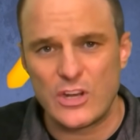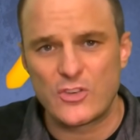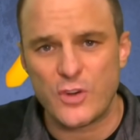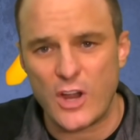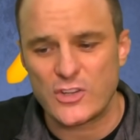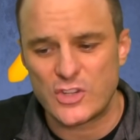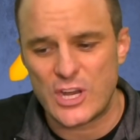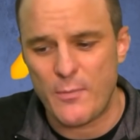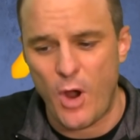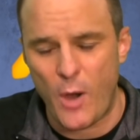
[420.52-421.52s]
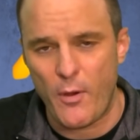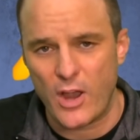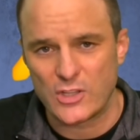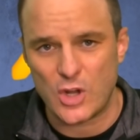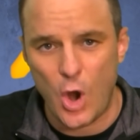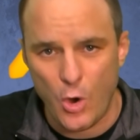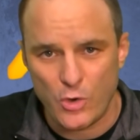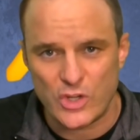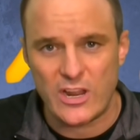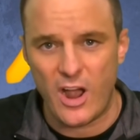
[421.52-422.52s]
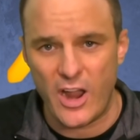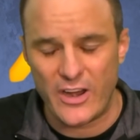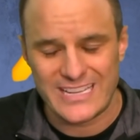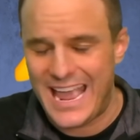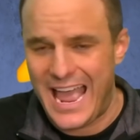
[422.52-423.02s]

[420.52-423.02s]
you trust Jim Harbaugh's coaching hires?